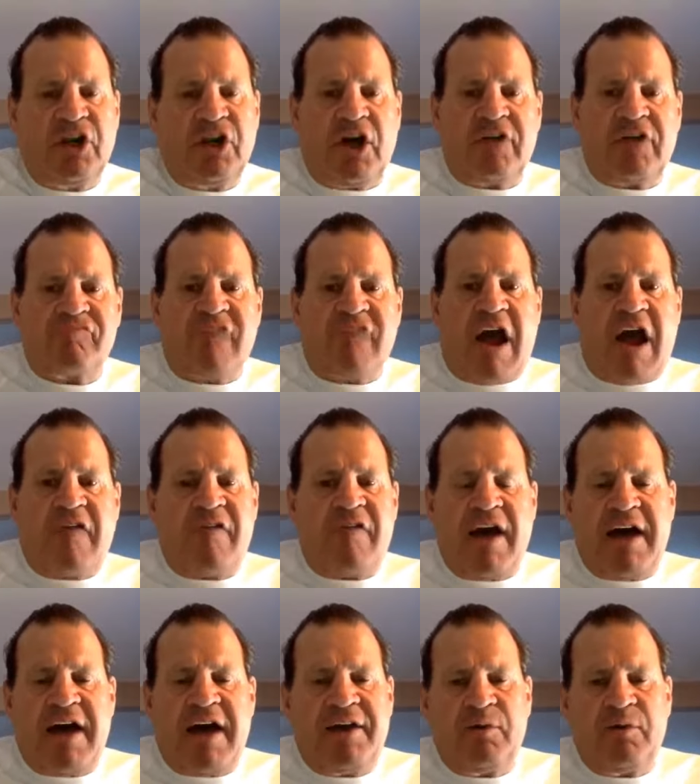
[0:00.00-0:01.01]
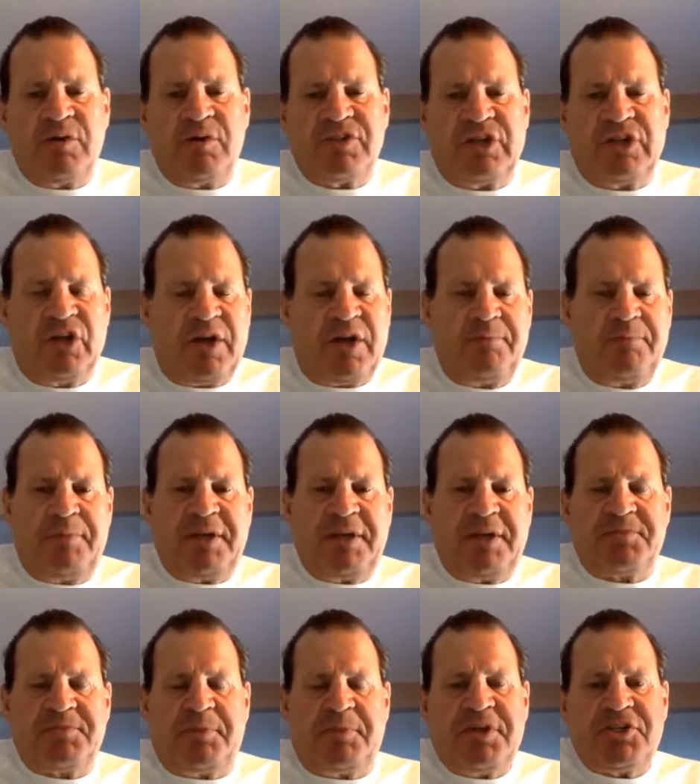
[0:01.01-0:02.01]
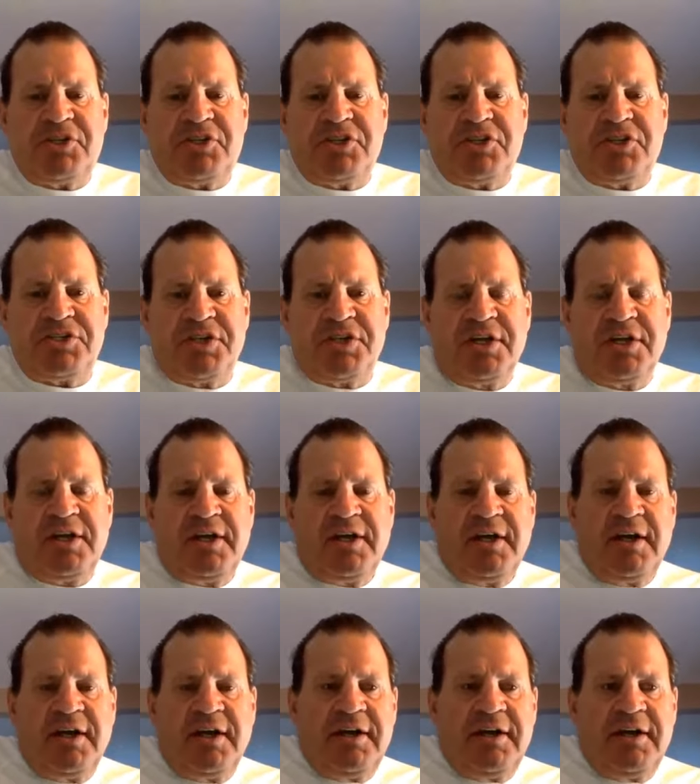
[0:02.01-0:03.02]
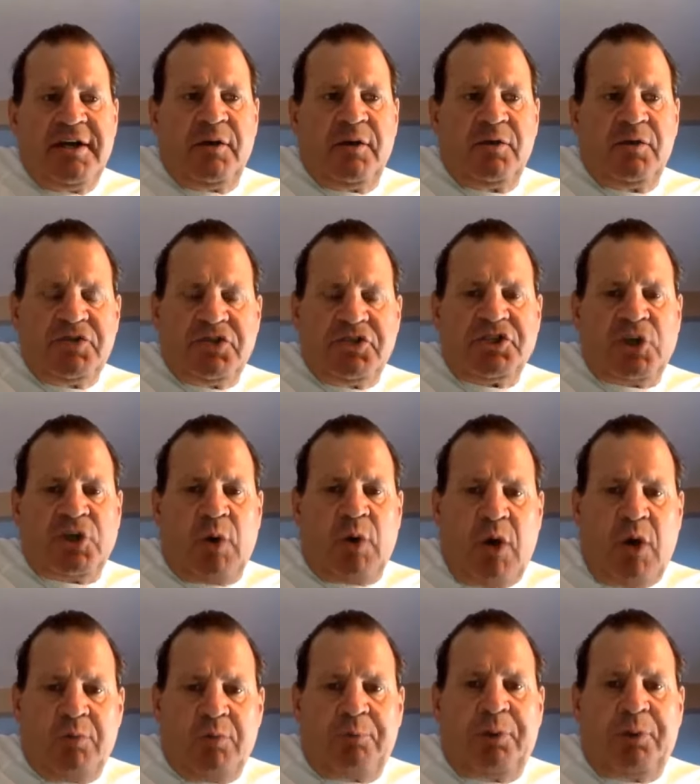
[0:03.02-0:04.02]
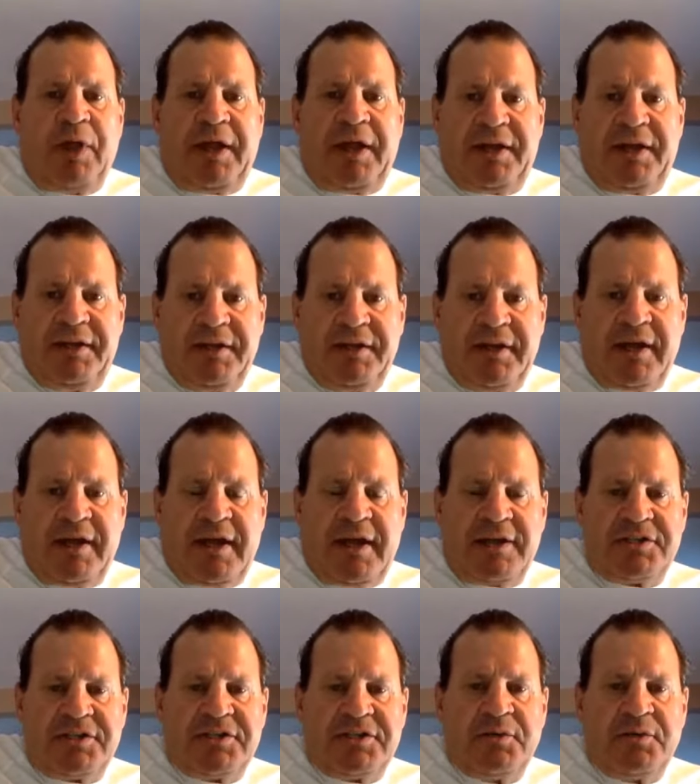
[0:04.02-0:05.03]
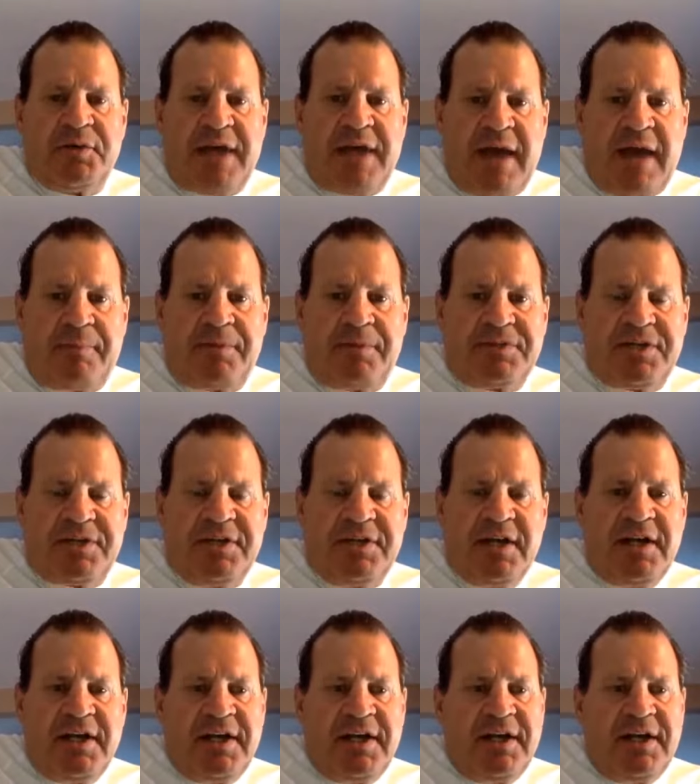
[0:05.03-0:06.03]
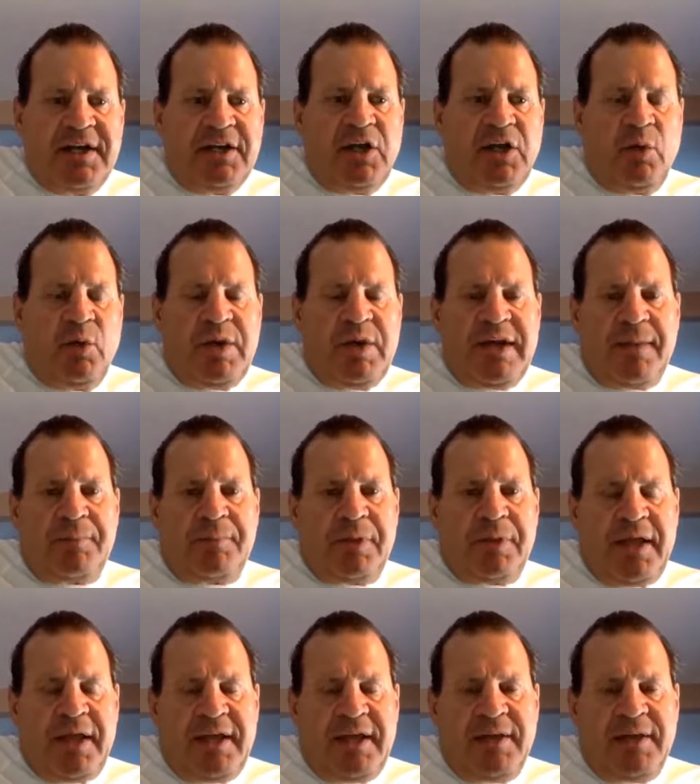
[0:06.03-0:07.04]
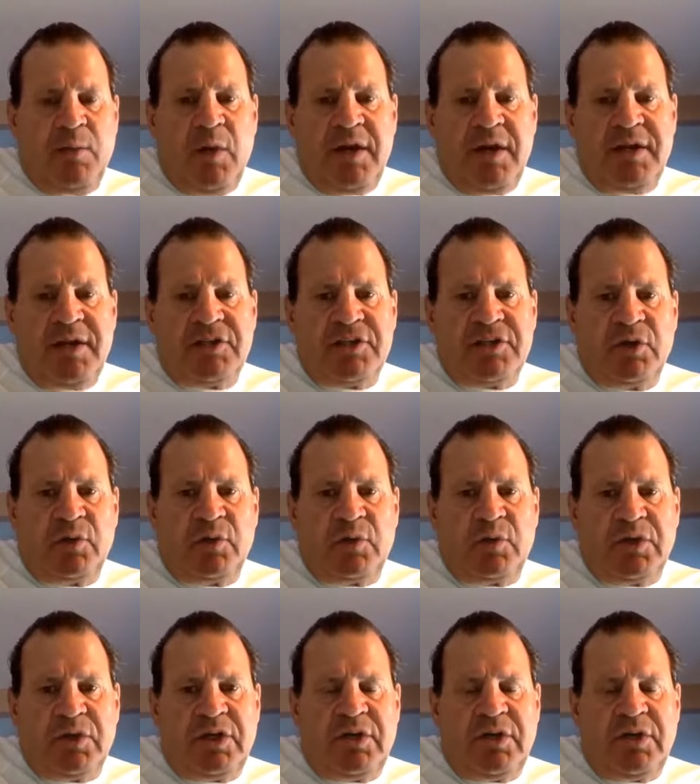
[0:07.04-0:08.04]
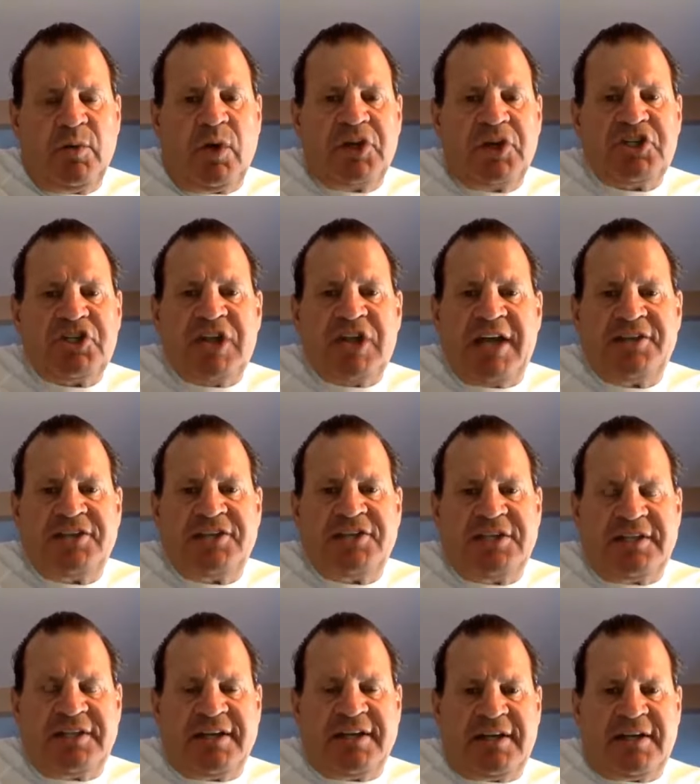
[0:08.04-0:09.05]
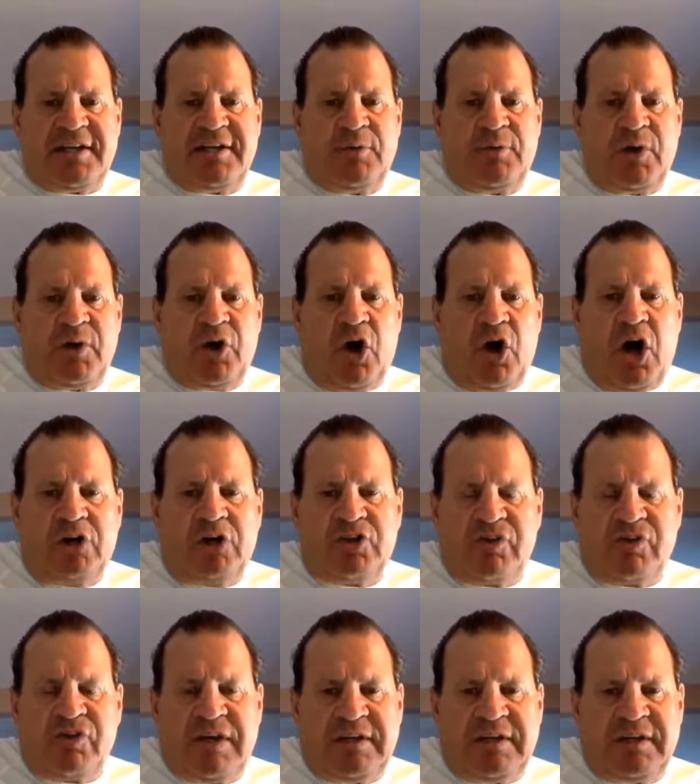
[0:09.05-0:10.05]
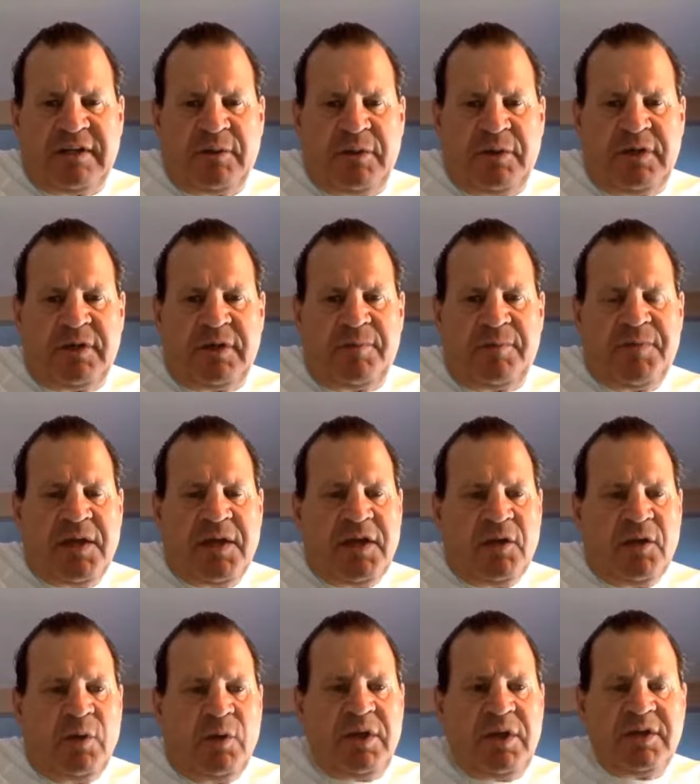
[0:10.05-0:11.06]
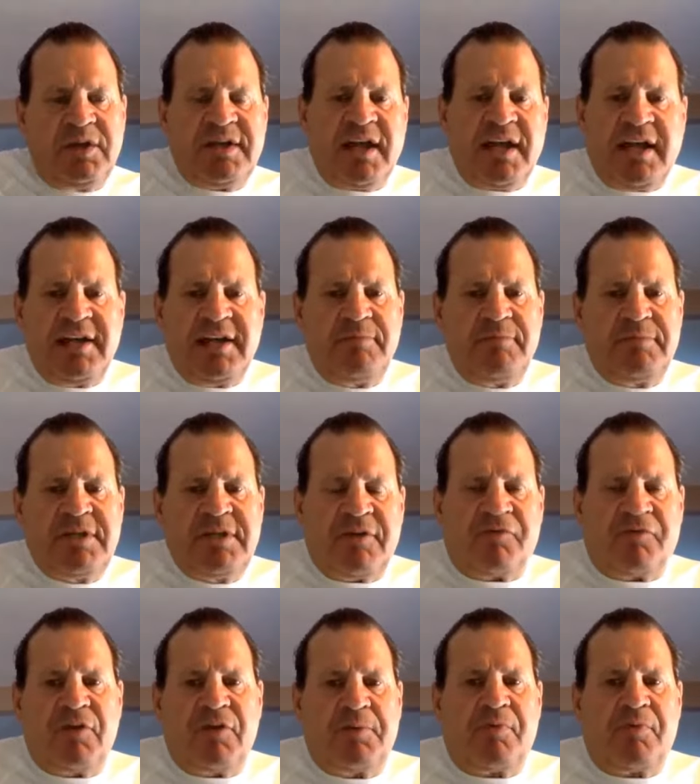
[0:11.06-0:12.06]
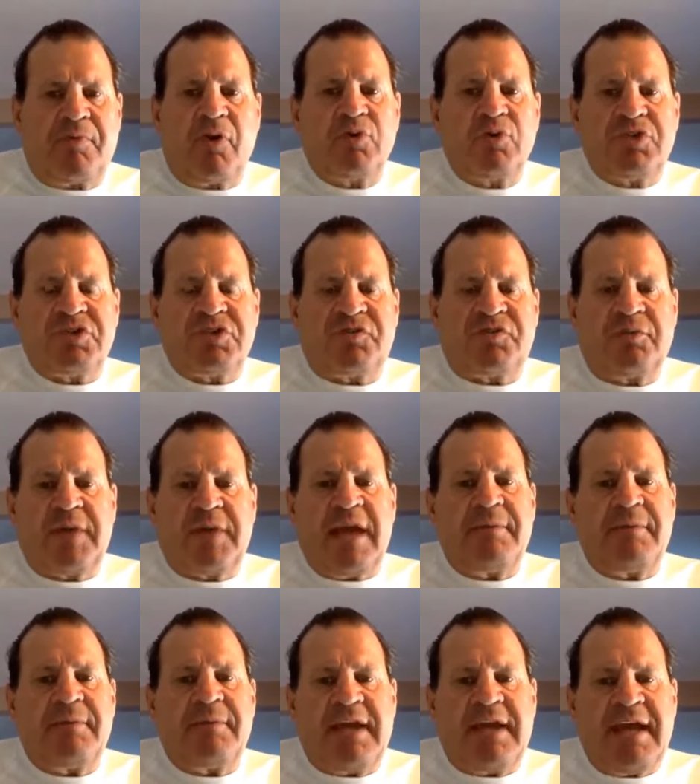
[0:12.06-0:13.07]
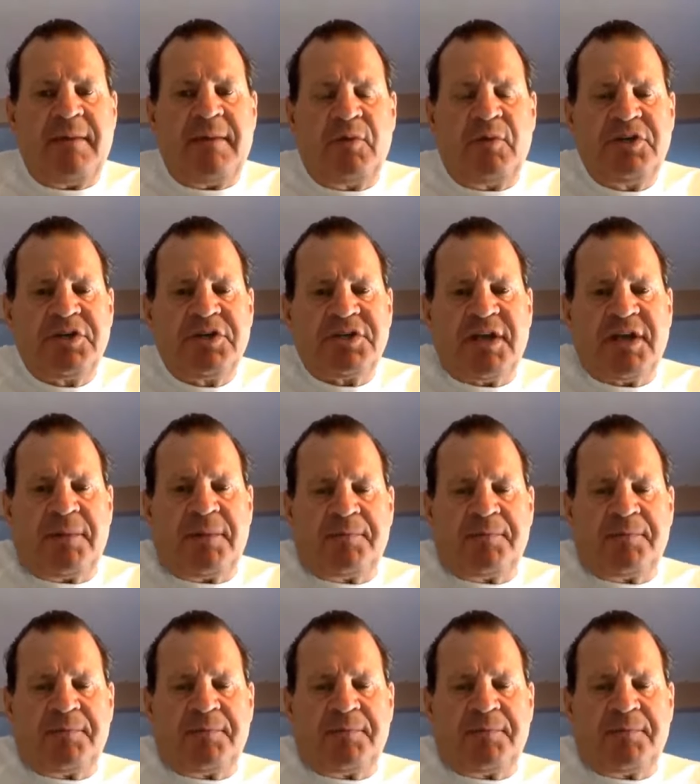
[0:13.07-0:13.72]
of rah-rah. There wasn't a lot of big speeches. It was just go out and play. and see what happens. And, we kept playing and winning, so he didn't want to change anything. He didn't want to alter anything. We didn't take any different approaches from game to game. We just kept